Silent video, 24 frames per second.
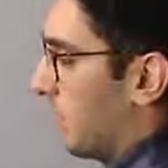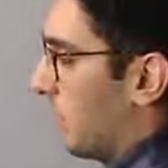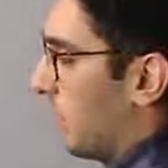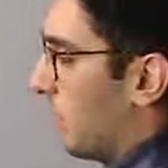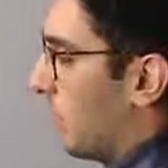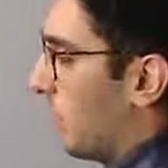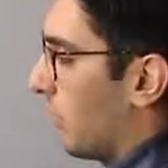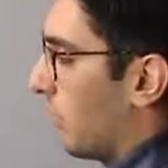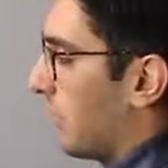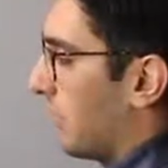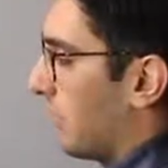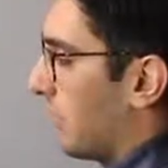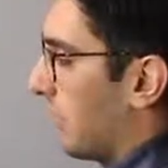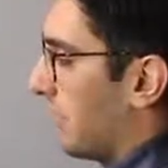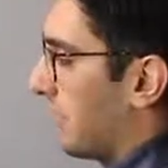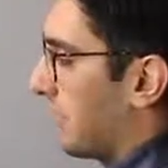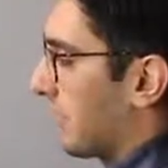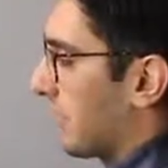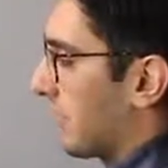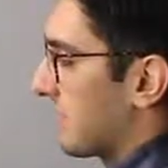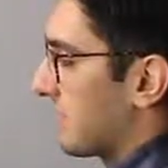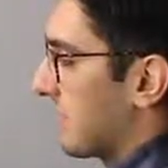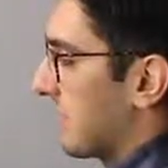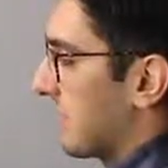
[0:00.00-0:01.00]
Or it might be
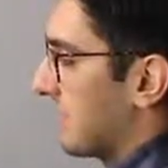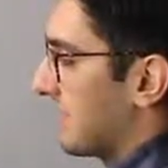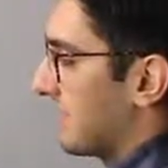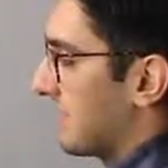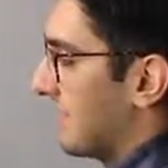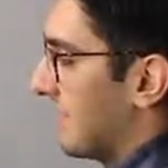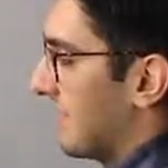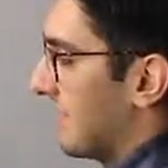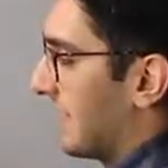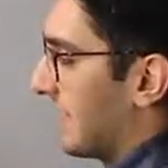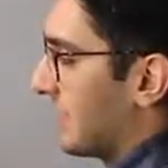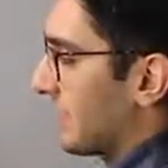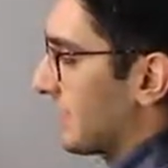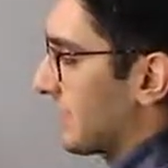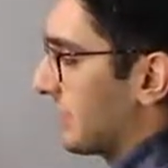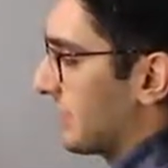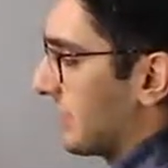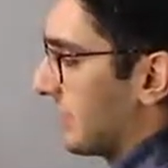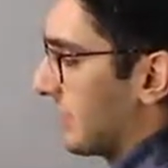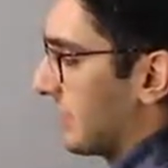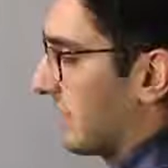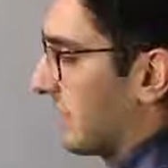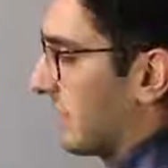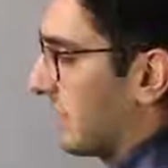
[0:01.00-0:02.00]
things like TLS
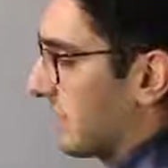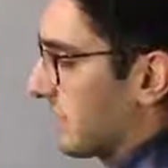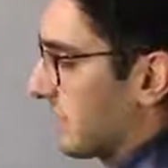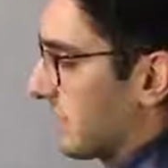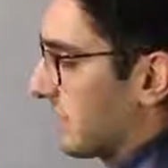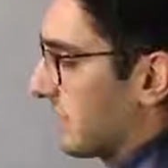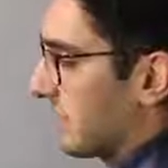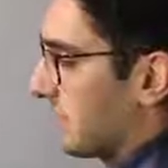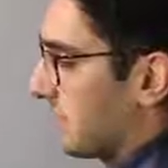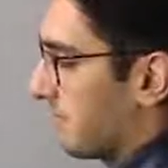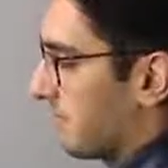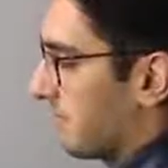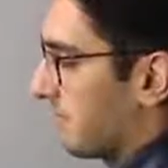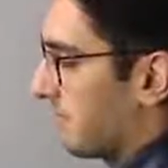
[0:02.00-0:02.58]
certificates.